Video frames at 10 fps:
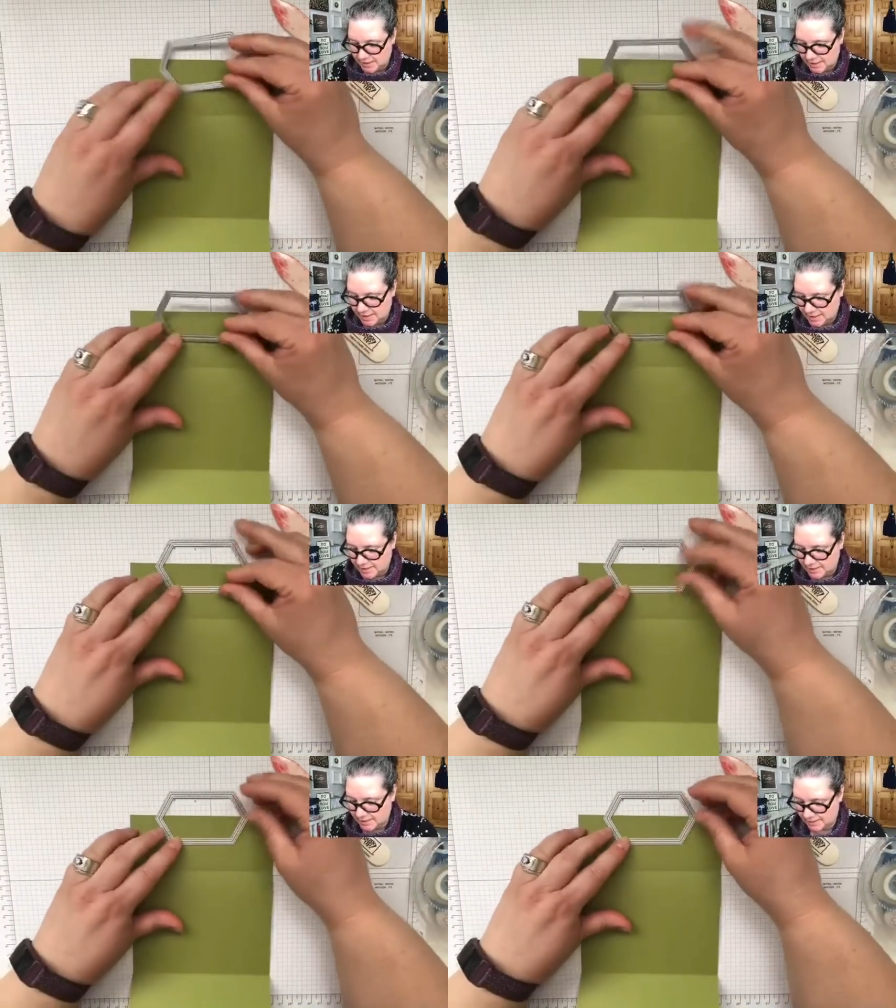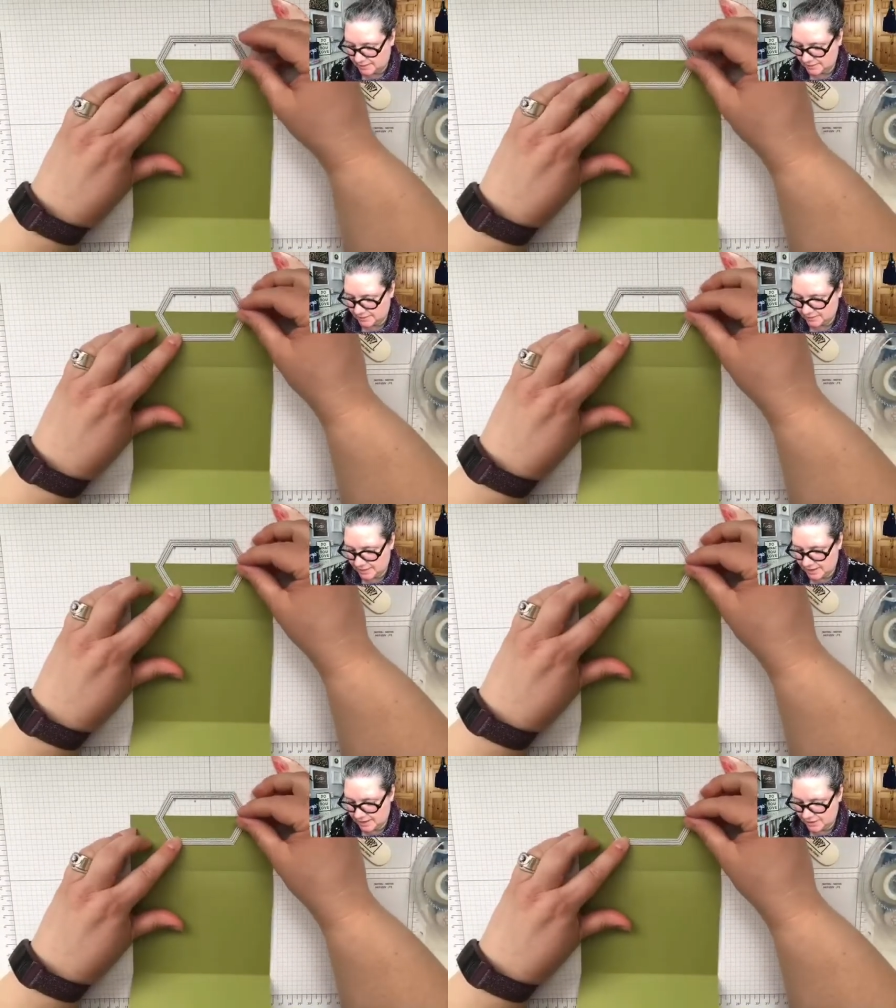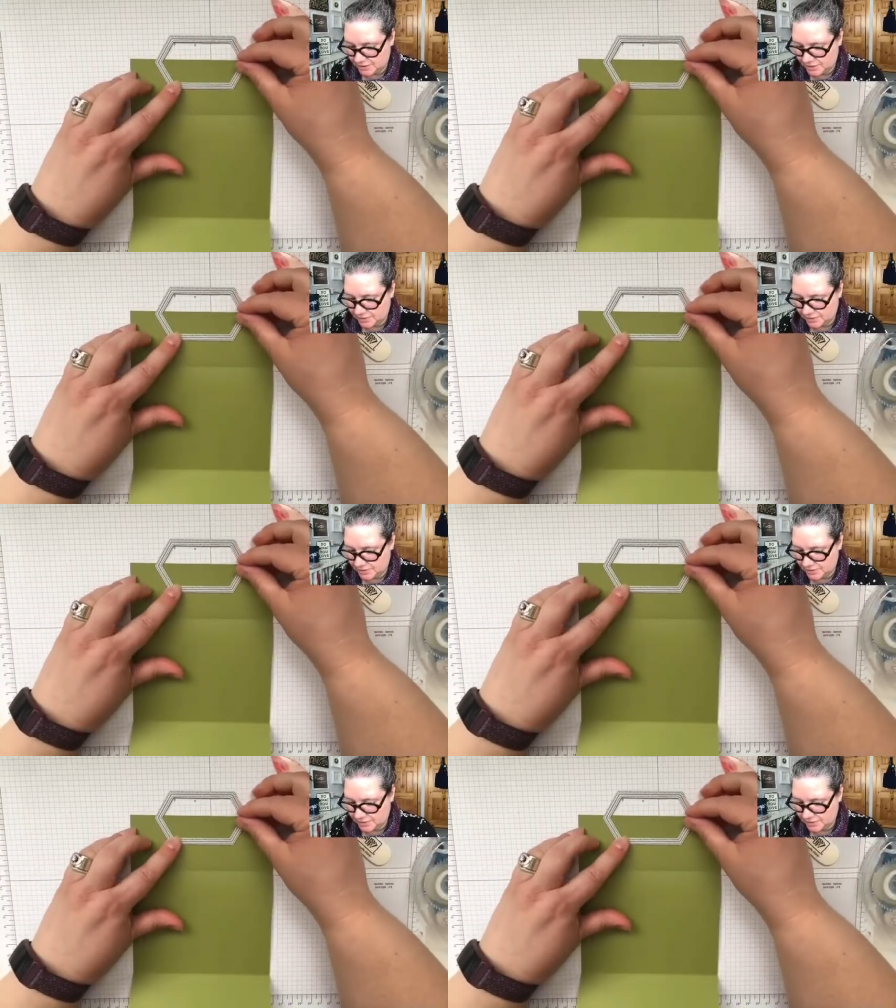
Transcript: and Okay, how does she